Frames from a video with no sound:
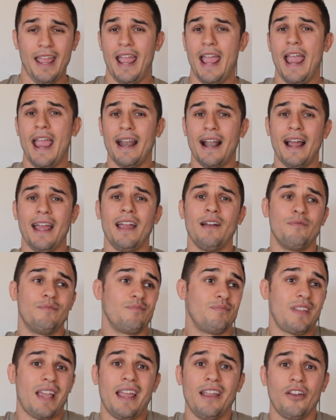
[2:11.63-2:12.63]
and I have
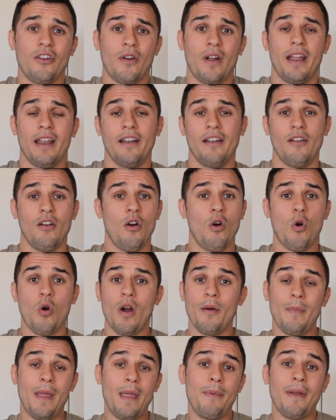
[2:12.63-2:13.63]
10 grand,
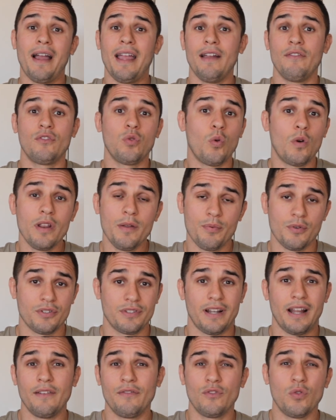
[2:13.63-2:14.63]
or maybe I have 20%,
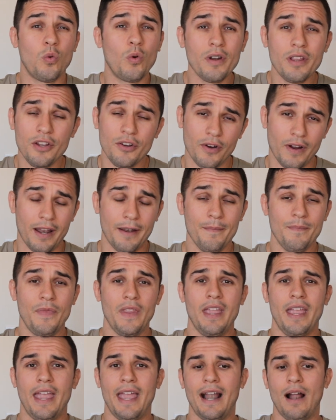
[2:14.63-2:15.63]
I have 20 grand,
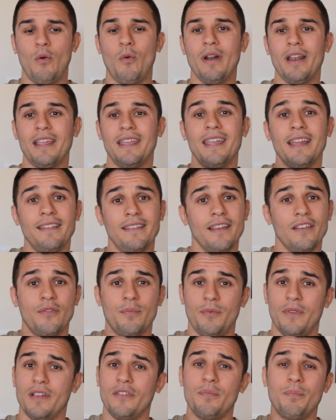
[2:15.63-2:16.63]
and I want to get
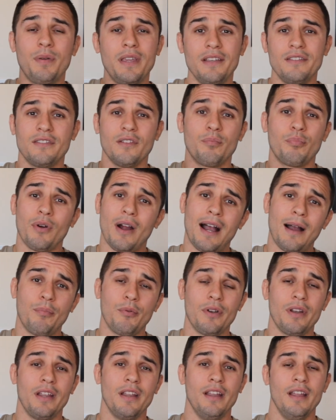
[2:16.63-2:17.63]
this piece of
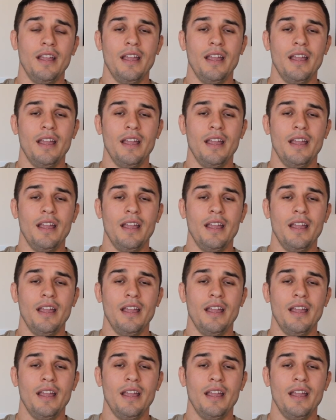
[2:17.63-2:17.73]
property.